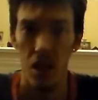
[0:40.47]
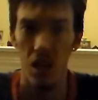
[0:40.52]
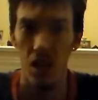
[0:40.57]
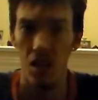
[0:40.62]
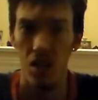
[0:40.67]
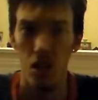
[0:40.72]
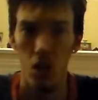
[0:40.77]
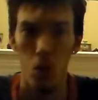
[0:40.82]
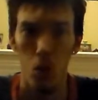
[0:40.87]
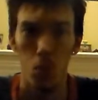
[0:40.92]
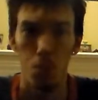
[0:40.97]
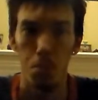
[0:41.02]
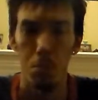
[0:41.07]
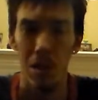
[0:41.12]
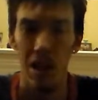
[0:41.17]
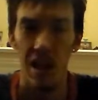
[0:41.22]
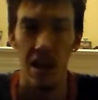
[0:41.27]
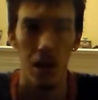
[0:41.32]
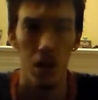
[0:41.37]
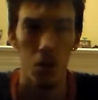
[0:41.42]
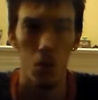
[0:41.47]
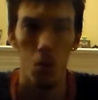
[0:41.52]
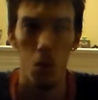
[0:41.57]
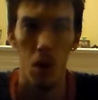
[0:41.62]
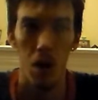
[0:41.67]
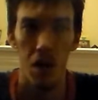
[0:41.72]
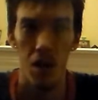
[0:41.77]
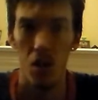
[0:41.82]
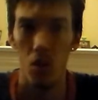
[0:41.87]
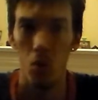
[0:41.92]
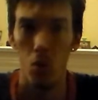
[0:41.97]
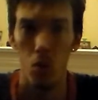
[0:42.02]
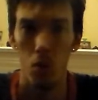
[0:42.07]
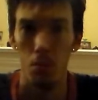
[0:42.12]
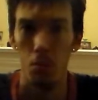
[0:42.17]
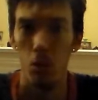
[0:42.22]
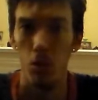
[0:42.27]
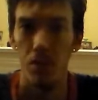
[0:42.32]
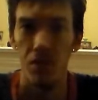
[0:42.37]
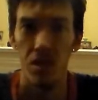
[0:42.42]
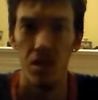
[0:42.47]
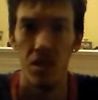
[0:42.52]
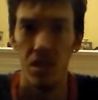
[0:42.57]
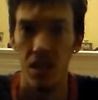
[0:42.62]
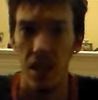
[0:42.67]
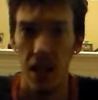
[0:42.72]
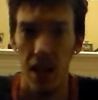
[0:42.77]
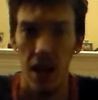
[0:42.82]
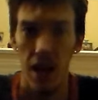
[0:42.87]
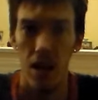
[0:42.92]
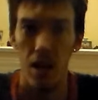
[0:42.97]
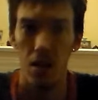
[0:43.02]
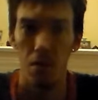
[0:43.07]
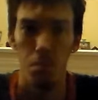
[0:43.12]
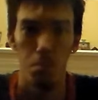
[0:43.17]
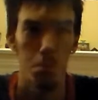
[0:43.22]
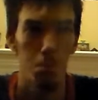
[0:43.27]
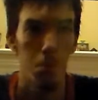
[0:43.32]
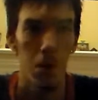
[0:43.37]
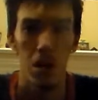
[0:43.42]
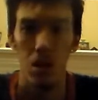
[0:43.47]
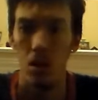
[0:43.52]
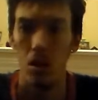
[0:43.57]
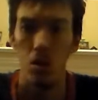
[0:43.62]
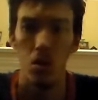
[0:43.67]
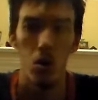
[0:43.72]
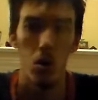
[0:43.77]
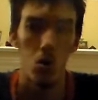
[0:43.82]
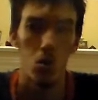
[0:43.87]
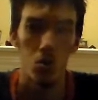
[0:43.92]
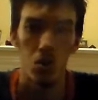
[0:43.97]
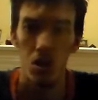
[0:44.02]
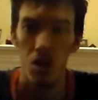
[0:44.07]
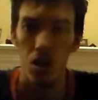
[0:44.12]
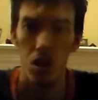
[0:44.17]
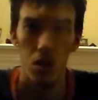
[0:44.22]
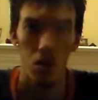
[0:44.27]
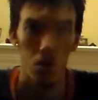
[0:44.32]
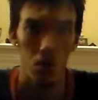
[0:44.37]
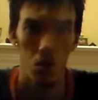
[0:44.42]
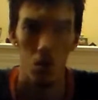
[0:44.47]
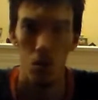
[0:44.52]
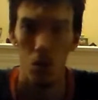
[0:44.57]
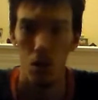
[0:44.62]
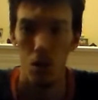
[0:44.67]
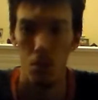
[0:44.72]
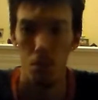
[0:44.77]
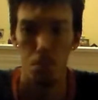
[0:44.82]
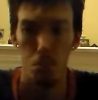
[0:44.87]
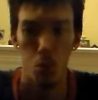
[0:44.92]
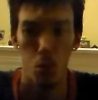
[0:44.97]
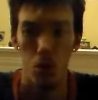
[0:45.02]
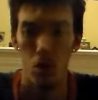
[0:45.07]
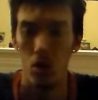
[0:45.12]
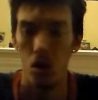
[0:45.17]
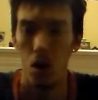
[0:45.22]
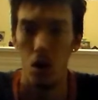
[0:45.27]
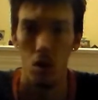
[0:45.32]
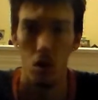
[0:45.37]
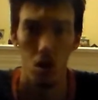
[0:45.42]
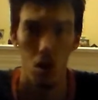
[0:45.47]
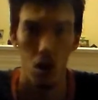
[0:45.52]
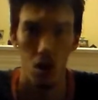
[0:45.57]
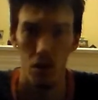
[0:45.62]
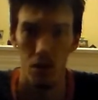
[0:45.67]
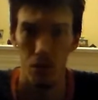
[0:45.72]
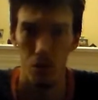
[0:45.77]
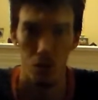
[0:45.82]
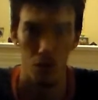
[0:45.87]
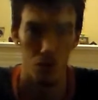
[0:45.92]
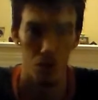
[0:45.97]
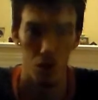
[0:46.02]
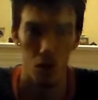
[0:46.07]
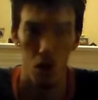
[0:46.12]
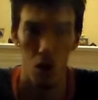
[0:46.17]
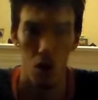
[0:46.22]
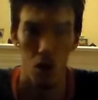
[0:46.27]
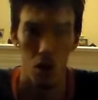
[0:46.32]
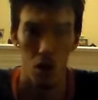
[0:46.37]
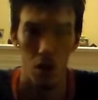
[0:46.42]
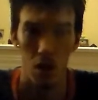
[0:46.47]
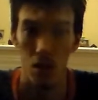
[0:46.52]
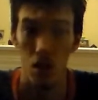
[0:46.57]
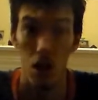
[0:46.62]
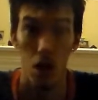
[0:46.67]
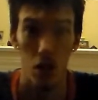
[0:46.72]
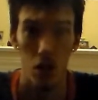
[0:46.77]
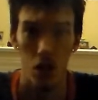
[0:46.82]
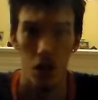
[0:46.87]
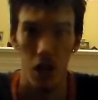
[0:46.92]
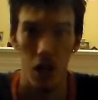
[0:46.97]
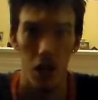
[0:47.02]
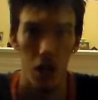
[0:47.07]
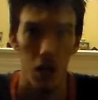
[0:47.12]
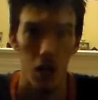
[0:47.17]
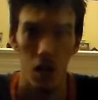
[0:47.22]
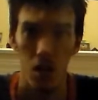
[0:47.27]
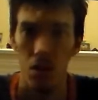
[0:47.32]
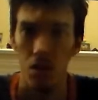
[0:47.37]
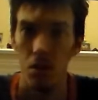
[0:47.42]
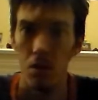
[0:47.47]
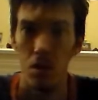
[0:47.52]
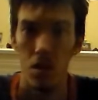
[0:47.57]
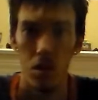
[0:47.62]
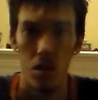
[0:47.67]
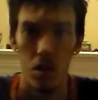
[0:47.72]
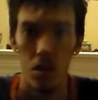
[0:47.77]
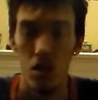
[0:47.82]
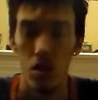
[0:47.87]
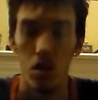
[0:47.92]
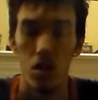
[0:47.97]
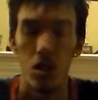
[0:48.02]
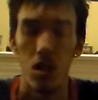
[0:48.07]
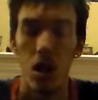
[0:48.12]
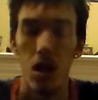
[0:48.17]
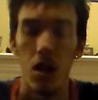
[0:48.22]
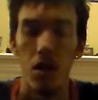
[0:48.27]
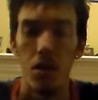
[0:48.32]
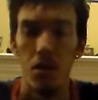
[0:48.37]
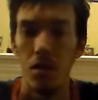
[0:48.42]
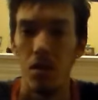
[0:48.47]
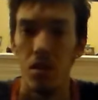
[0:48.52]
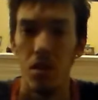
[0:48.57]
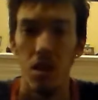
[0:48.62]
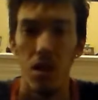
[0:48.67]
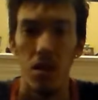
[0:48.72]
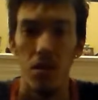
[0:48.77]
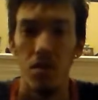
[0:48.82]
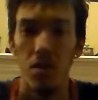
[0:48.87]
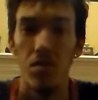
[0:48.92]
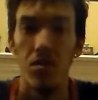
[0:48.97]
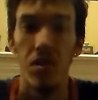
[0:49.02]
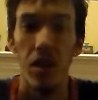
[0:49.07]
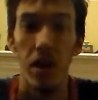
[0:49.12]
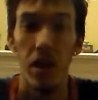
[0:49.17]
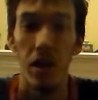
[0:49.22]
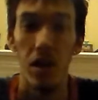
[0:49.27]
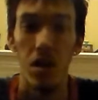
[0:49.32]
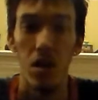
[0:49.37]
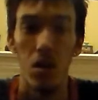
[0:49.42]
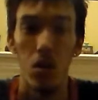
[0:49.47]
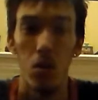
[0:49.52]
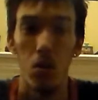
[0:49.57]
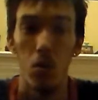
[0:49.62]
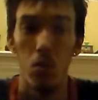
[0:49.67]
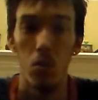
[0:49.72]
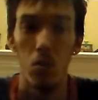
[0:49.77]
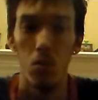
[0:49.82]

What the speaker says: Any of the old black and white horror movies that had Bela Lugosi or Boris Karloff or Lon Chaney, just, they